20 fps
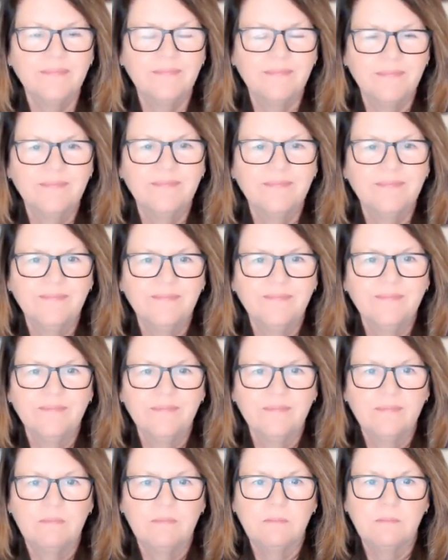
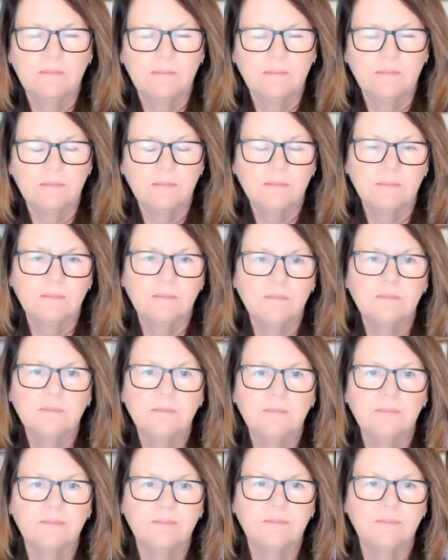
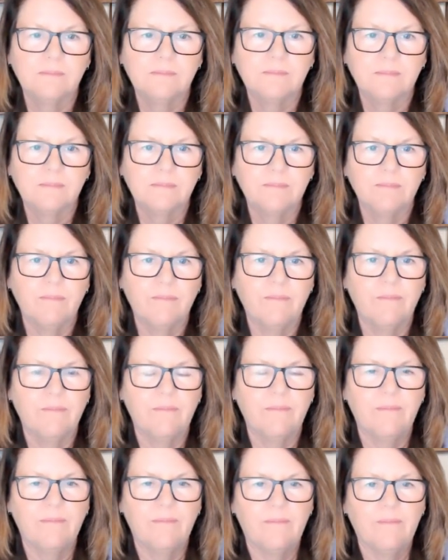
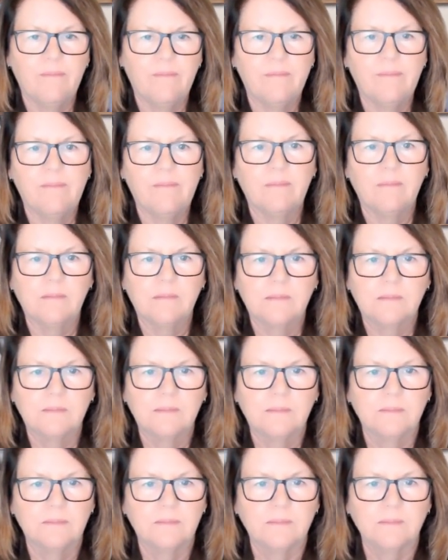
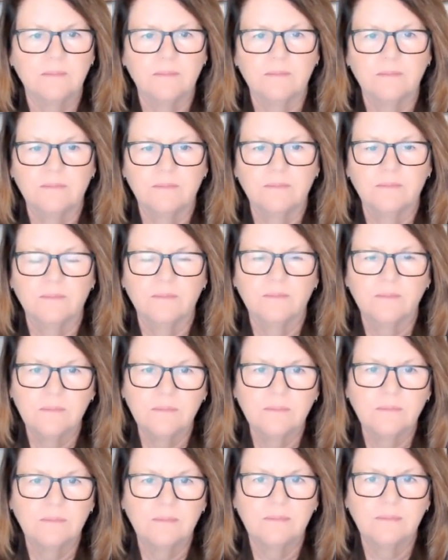
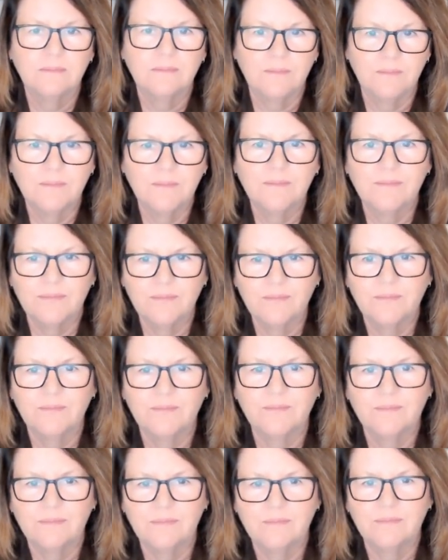
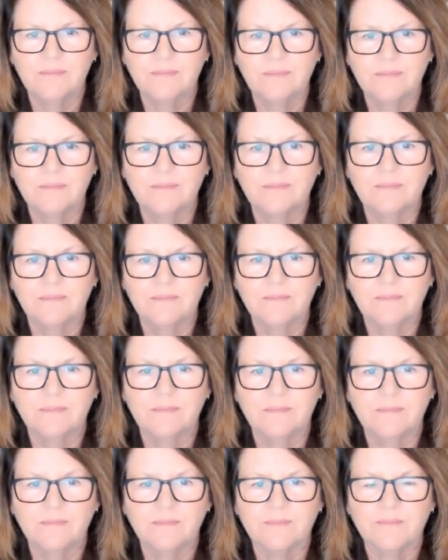
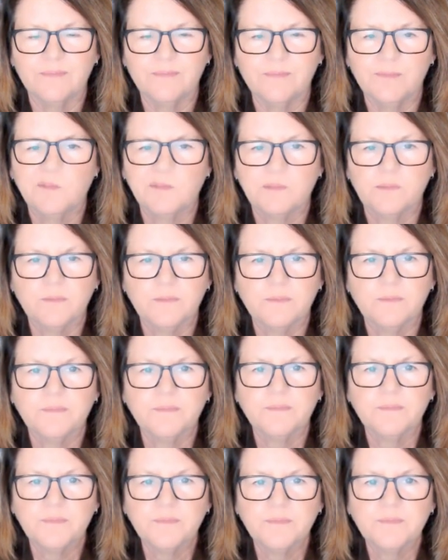No words are spoken by the person on screen.